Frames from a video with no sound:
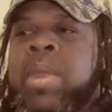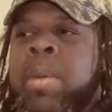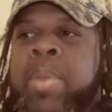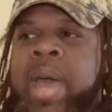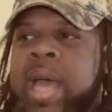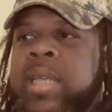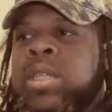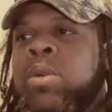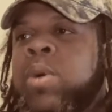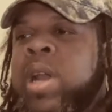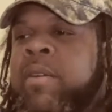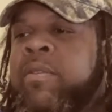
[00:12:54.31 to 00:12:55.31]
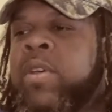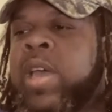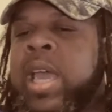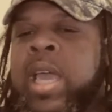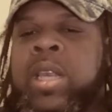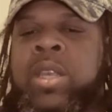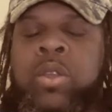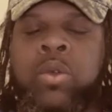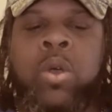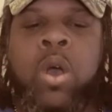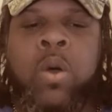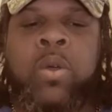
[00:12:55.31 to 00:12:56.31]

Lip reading: the best or whatever, and you